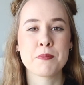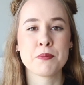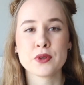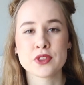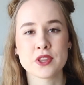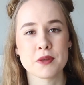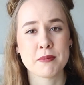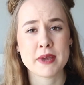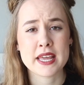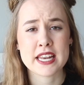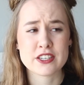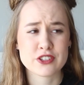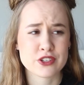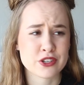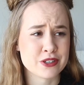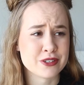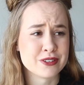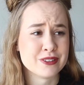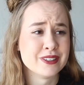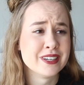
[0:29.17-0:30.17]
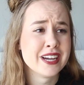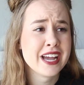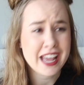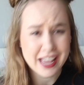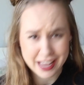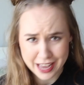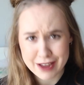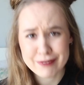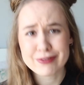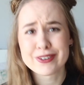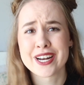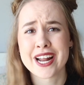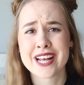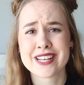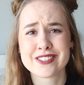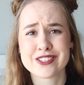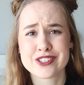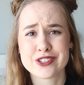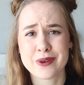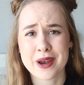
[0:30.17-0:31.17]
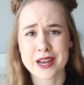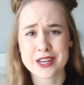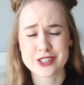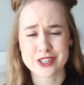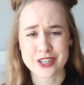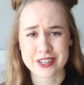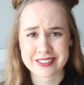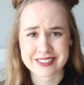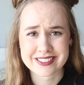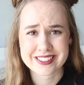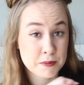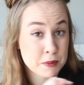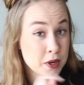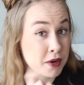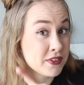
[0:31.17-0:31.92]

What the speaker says: I put them into everyday situations.